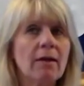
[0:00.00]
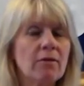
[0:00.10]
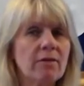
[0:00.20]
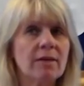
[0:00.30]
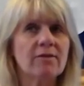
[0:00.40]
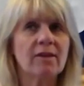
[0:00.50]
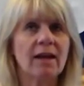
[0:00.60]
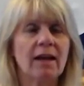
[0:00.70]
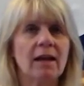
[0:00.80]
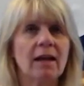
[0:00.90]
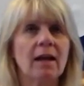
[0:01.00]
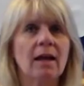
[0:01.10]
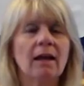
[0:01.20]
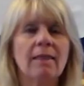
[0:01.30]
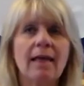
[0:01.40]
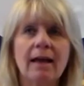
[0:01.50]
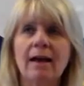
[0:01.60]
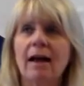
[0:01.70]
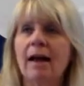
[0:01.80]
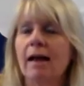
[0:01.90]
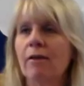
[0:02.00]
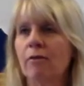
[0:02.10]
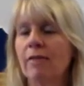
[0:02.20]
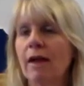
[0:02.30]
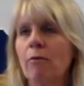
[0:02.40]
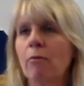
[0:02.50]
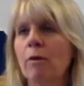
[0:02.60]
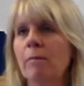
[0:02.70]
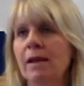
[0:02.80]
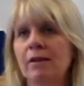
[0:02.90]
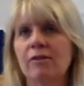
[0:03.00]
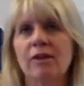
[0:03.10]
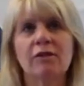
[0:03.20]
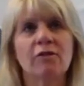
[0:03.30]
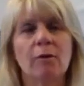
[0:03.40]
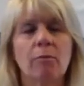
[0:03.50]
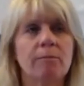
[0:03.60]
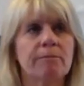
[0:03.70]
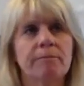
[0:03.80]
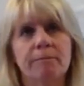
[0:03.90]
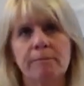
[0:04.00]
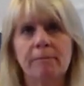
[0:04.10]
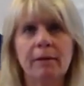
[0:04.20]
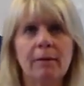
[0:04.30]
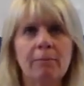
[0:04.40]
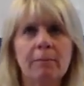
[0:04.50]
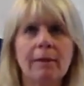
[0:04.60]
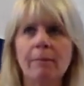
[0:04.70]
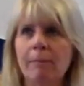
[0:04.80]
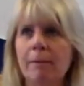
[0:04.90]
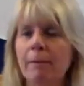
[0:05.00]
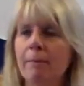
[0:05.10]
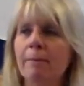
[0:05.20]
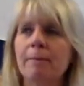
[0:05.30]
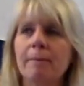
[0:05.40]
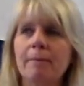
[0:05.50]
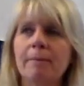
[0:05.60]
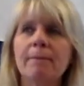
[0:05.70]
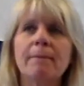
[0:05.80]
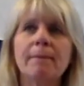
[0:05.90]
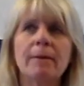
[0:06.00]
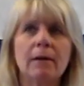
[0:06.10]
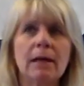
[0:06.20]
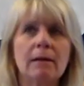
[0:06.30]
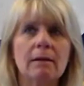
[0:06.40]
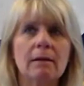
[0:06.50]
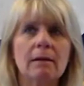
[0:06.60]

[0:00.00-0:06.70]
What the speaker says: Rather than saying, that guy or that woman is such a bleep, bleep, bleep, right?